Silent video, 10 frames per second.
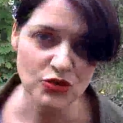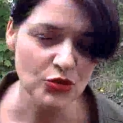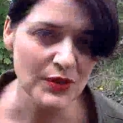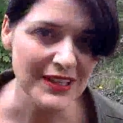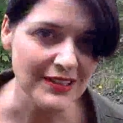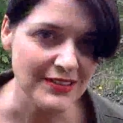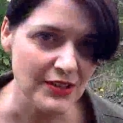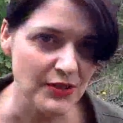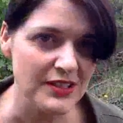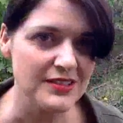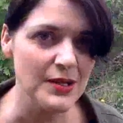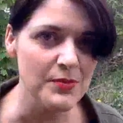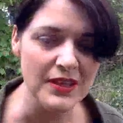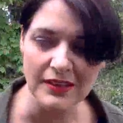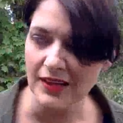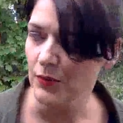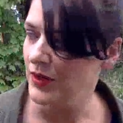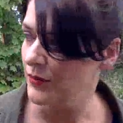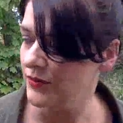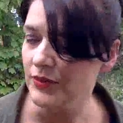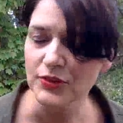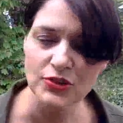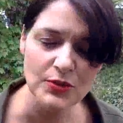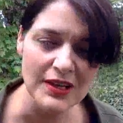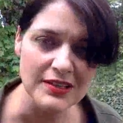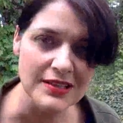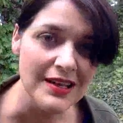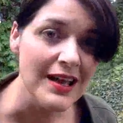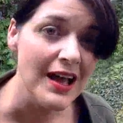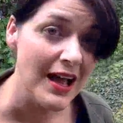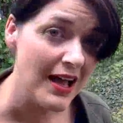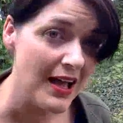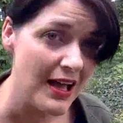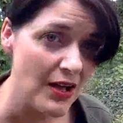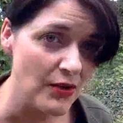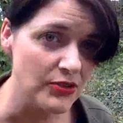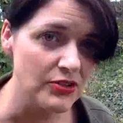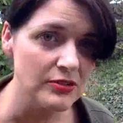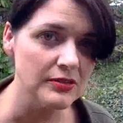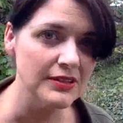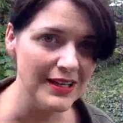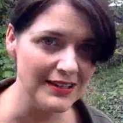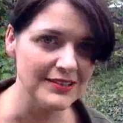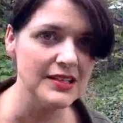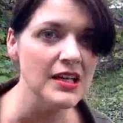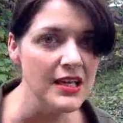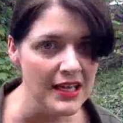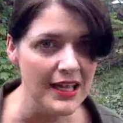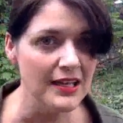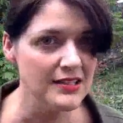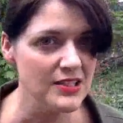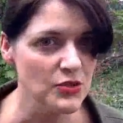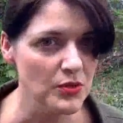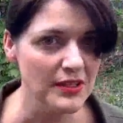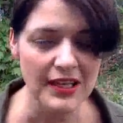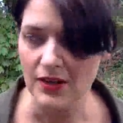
trees, there is something that we refer to as a house. Yes. And since we're in the